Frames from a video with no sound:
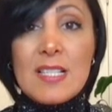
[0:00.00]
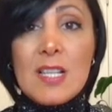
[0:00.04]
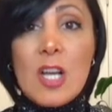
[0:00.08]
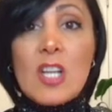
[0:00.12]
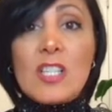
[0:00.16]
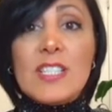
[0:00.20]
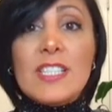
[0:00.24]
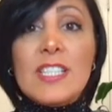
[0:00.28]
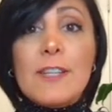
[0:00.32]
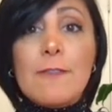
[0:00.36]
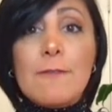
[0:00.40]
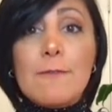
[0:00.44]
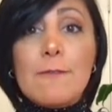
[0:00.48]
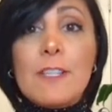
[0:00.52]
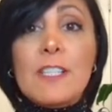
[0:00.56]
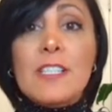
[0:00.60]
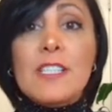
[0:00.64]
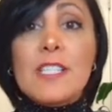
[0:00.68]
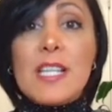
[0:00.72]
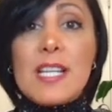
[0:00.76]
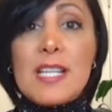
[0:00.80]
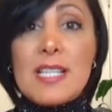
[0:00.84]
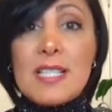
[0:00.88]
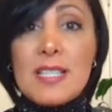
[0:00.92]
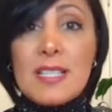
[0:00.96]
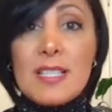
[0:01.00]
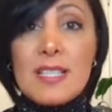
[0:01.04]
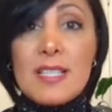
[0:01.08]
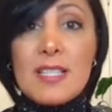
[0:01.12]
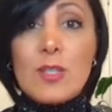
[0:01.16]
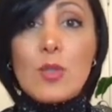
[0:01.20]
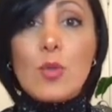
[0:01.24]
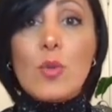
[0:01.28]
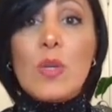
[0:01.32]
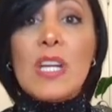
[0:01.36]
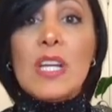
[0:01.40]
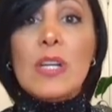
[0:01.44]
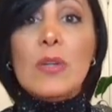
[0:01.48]
on different disks to
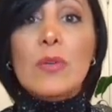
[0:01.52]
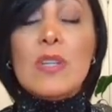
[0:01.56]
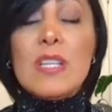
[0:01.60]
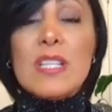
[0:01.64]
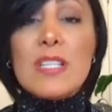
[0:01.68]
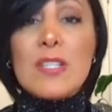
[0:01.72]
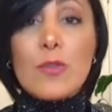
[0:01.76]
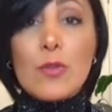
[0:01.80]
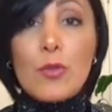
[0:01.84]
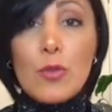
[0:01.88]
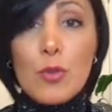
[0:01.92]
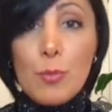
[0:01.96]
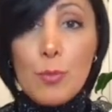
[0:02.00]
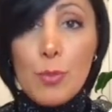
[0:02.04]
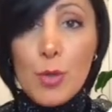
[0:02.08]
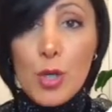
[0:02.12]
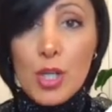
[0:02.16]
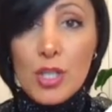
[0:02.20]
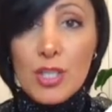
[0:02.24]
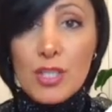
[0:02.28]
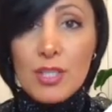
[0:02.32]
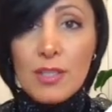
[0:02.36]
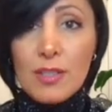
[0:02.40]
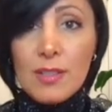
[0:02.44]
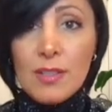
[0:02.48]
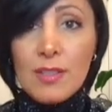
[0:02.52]
increase throughput